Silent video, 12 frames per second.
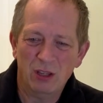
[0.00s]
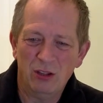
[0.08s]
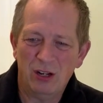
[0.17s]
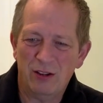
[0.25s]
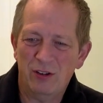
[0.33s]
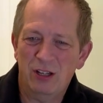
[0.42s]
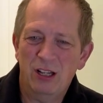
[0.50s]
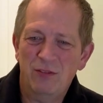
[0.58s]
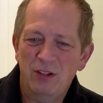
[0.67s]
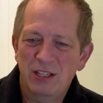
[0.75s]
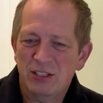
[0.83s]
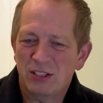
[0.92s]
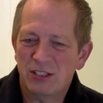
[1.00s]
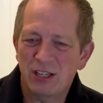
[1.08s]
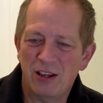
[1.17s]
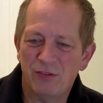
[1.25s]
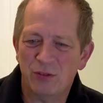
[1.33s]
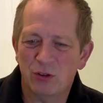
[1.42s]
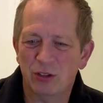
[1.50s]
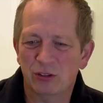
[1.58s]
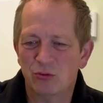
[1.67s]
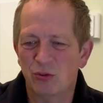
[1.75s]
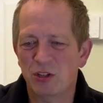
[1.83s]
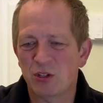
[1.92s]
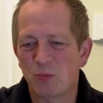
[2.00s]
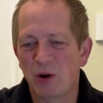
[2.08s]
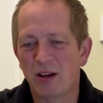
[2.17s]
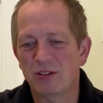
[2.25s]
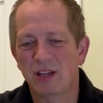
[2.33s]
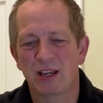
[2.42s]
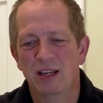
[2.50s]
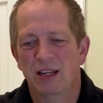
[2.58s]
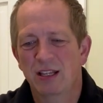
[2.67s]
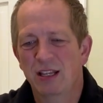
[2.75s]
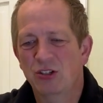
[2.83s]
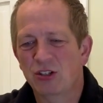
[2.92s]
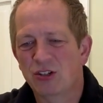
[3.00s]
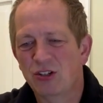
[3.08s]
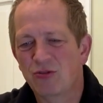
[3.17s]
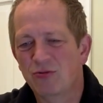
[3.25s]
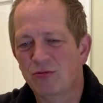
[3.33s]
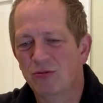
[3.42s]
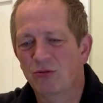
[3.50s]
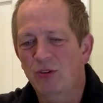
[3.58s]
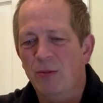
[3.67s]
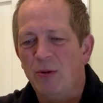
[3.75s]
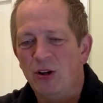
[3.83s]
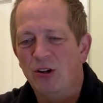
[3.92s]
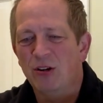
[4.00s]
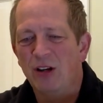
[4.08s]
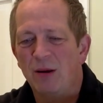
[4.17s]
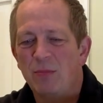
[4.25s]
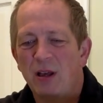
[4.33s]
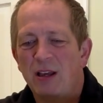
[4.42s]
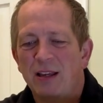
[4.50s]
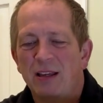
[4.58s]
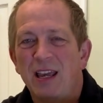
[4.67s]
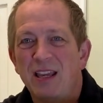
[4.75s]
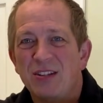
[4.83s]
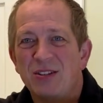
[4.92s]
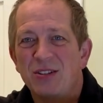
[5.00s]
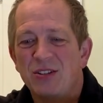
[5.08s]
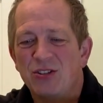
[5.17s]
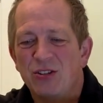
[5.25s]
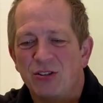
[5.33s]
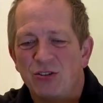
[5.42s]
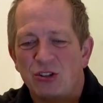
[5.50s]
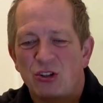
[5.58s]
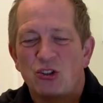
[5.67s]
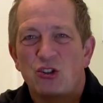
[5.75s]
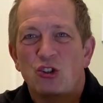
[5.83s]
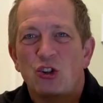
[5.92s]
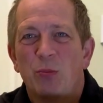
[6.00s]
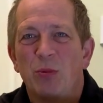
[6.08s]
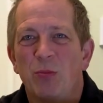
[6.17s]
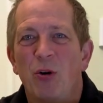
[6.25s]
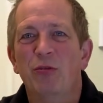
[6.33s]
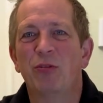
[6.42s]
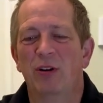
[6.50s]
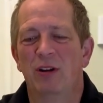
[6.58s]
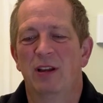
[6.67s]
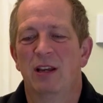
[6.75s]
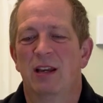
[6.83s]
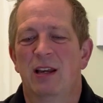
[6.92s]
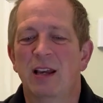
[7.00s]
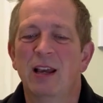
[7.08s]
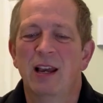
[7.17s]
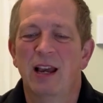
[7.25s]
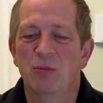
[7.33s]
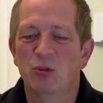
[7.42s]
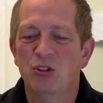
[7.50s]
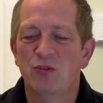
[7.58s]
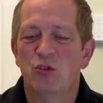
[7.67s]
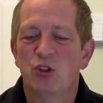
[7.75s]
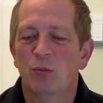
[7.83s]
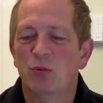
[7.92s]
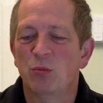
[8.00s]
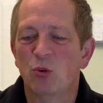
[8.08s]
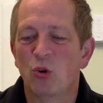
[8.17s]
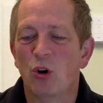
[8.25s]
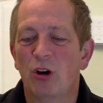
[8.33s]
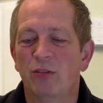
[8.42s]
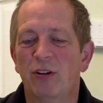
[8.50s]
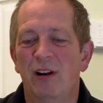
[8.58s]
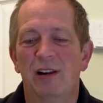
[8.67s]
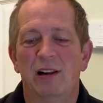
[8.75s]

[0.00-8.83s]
you'll have a lovely set of green sprouts, and just grab a clump, get your scissors, and just chop them off. And once you've chopped them all off,